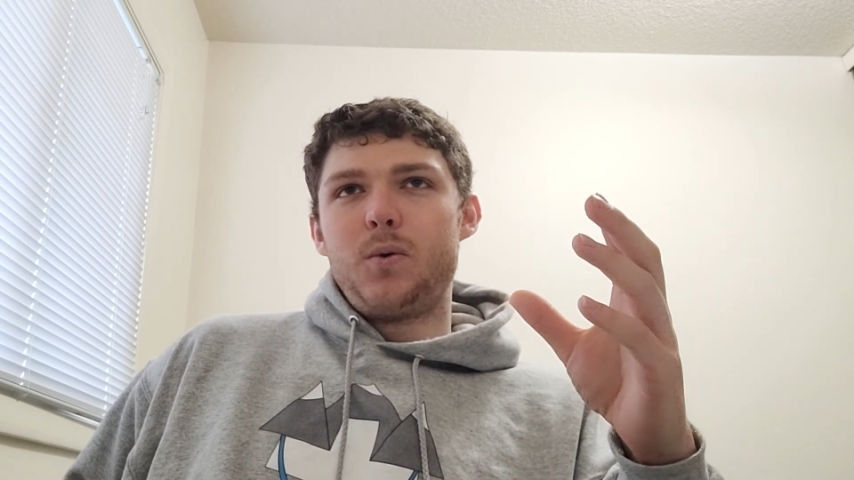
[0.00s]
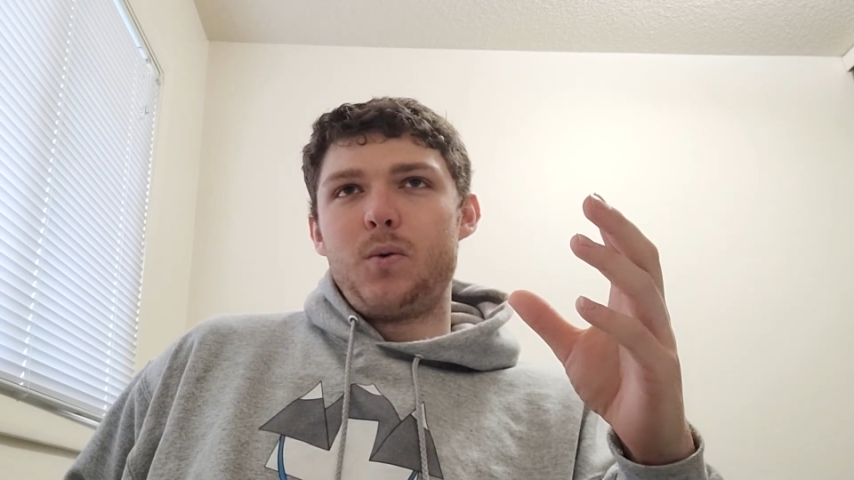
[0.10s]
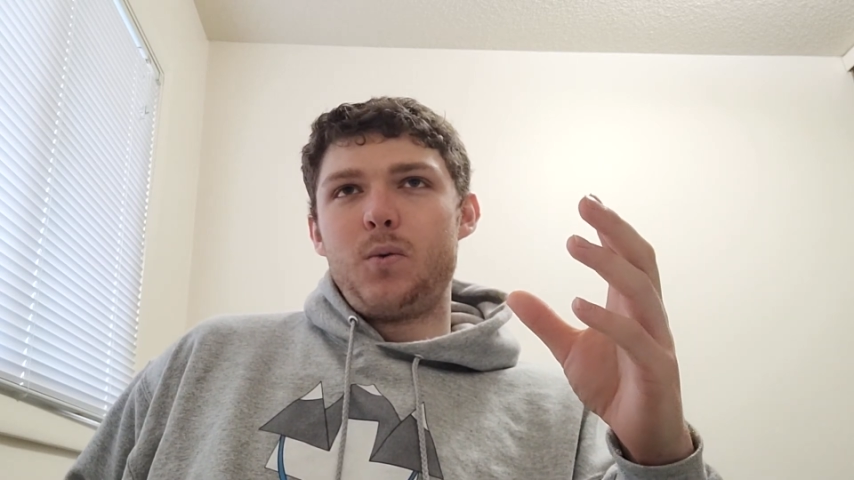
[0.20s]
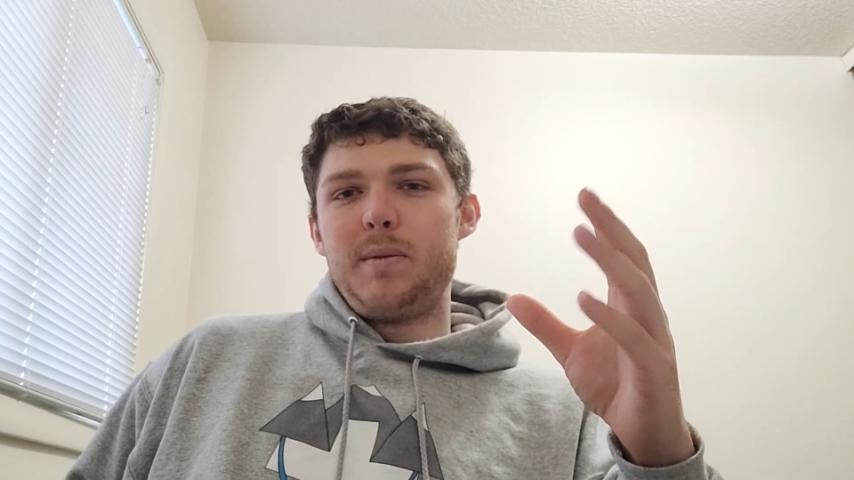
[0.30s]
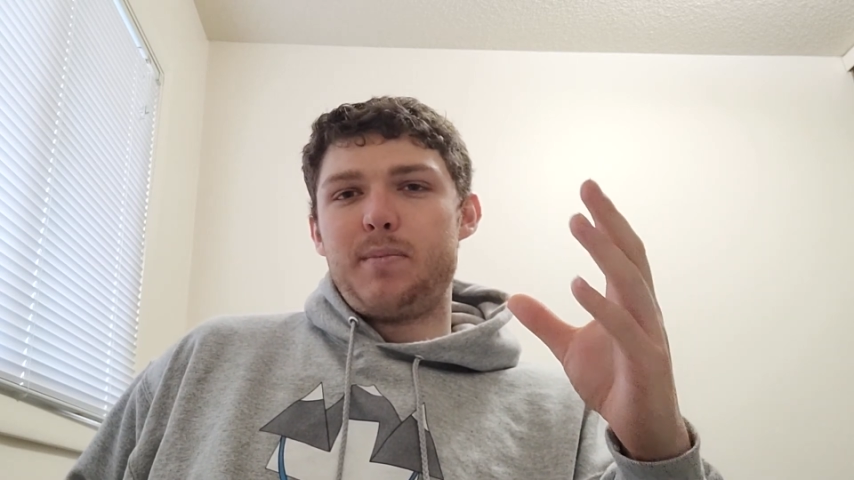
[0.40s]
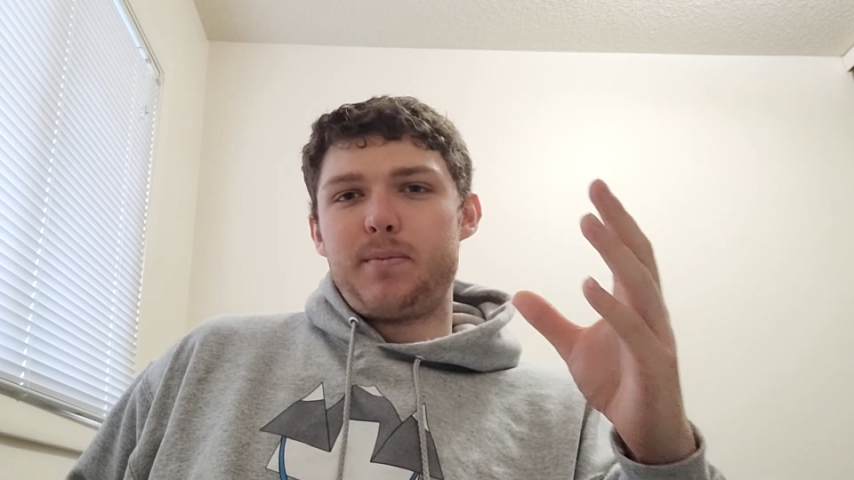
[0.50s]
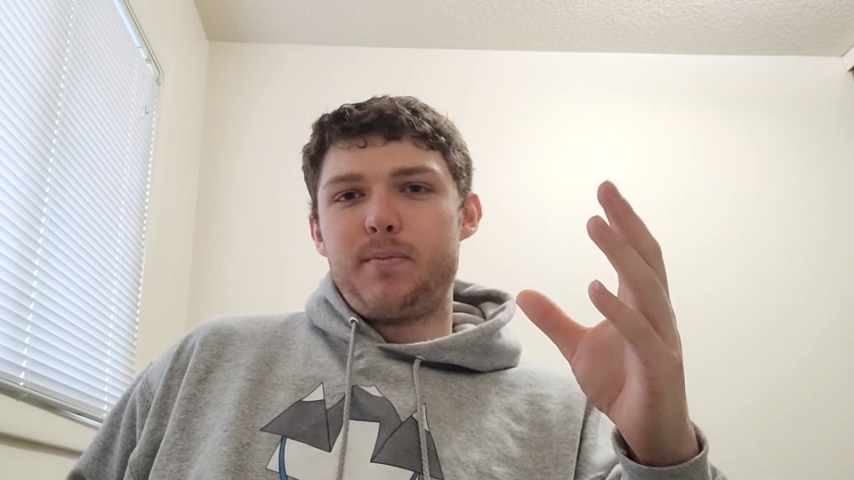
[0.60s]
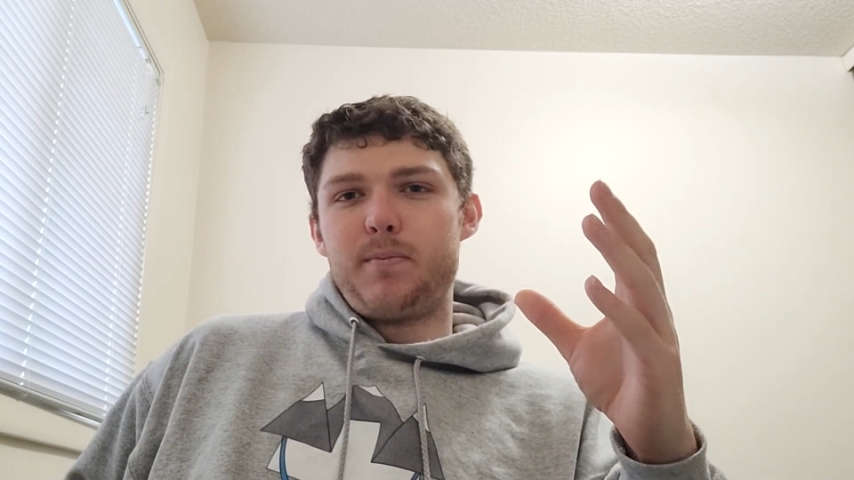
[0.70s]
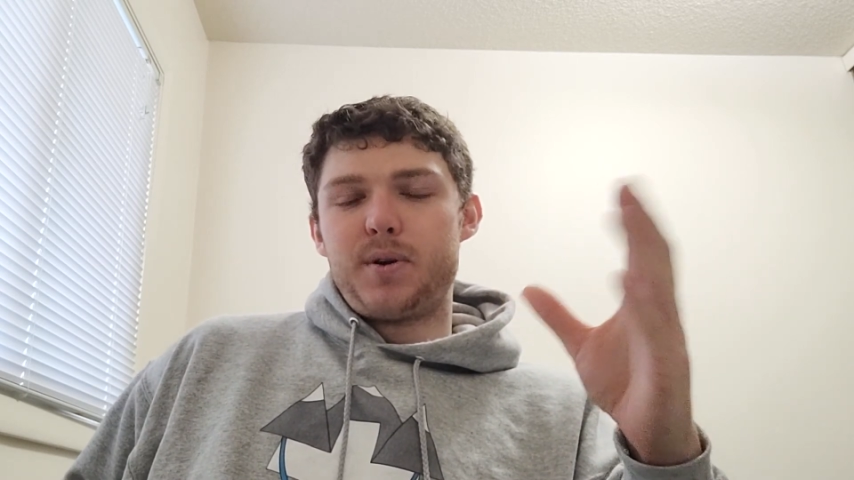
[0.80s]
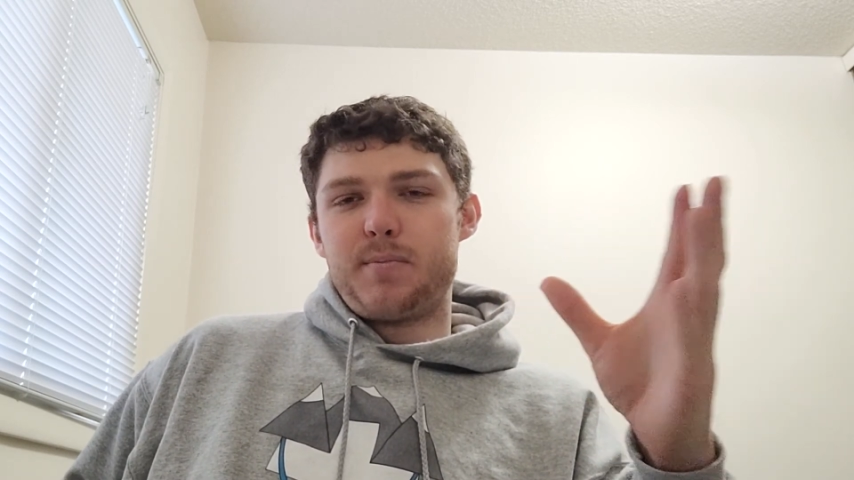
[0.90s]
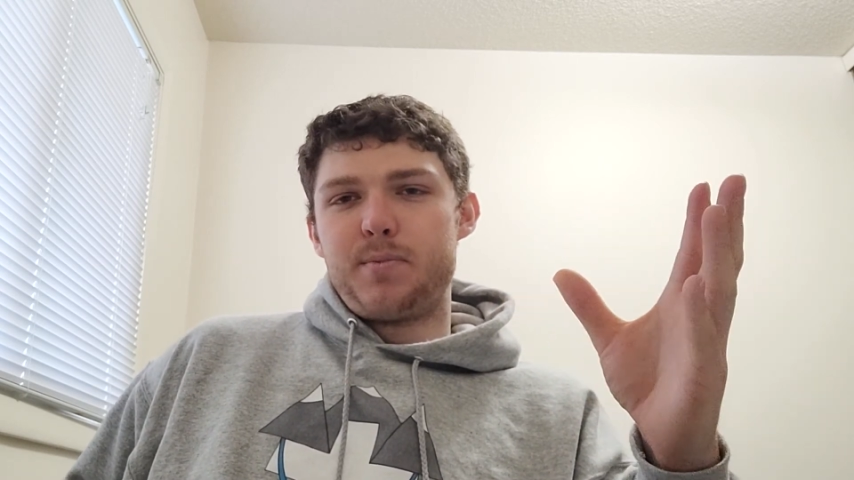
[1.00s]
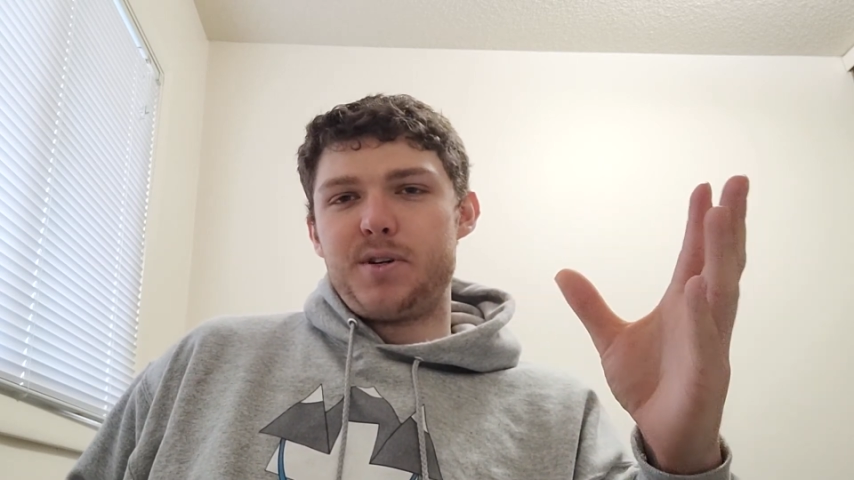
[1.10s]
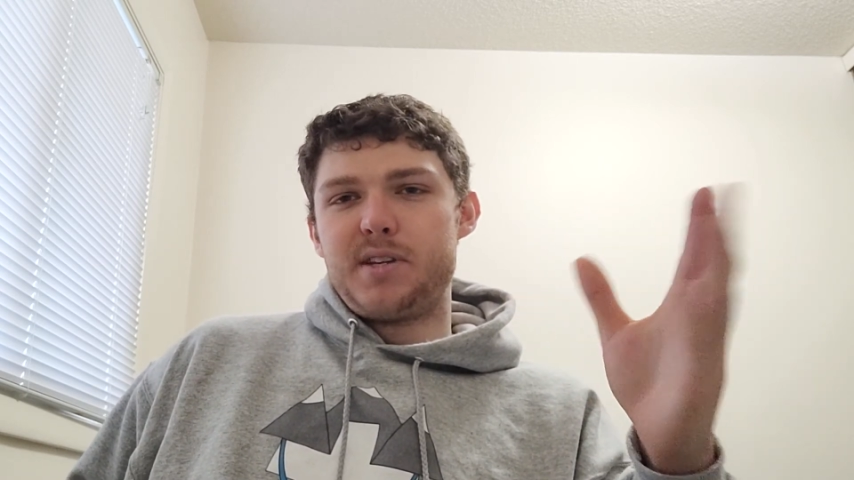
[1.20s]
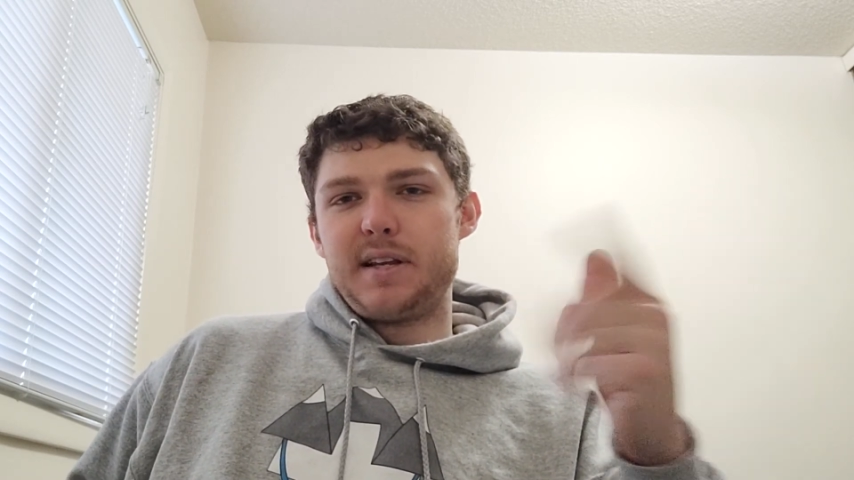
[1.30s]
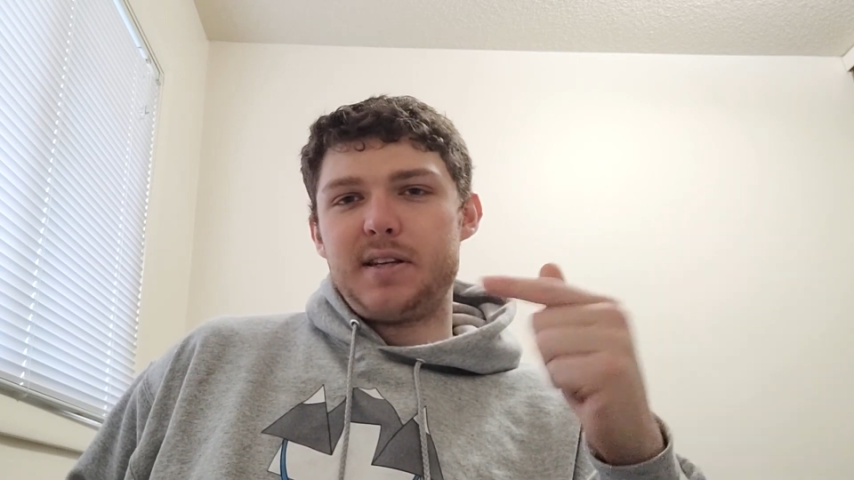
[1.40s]
we
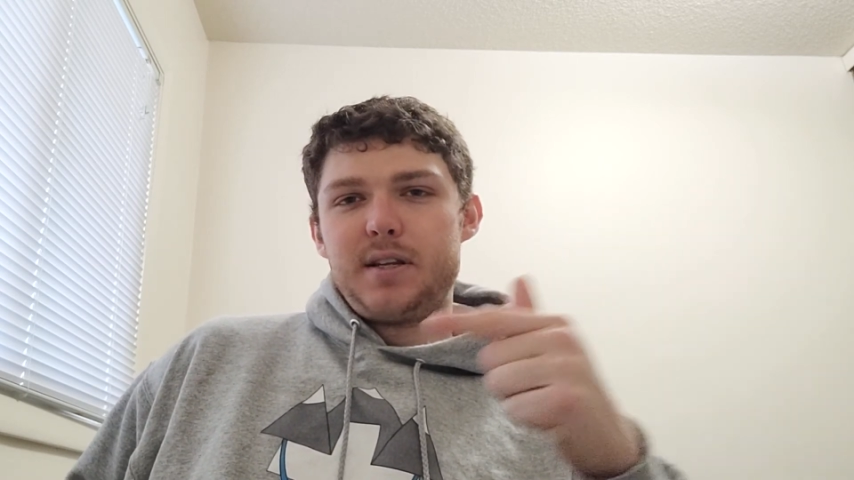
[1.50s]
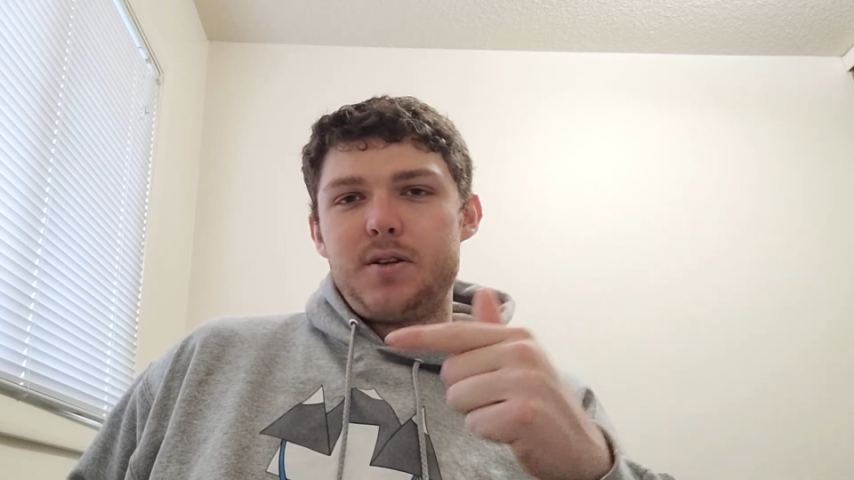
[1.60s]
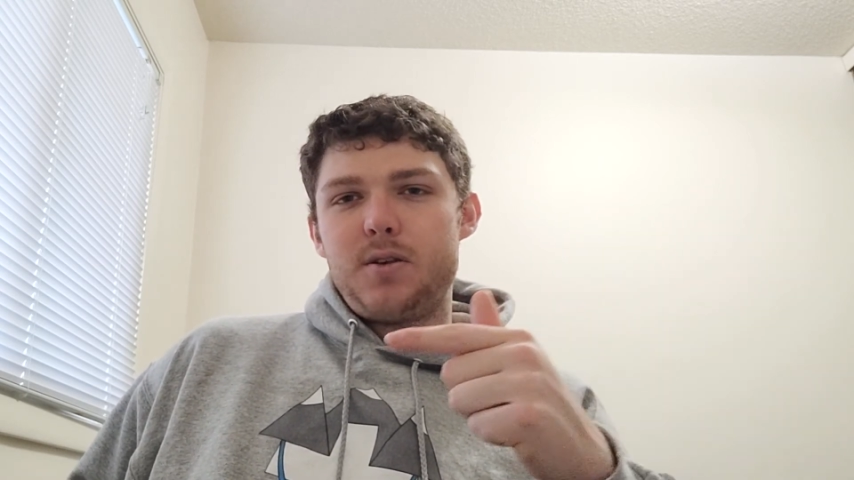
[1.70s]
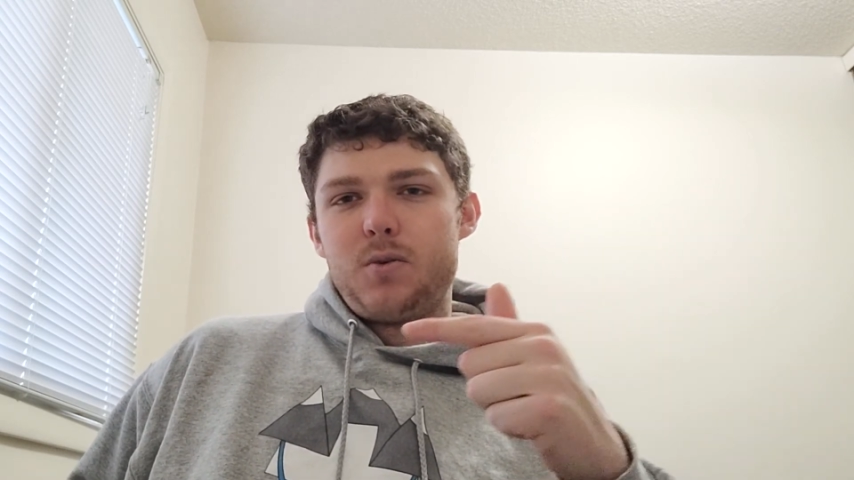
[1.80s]
present it to the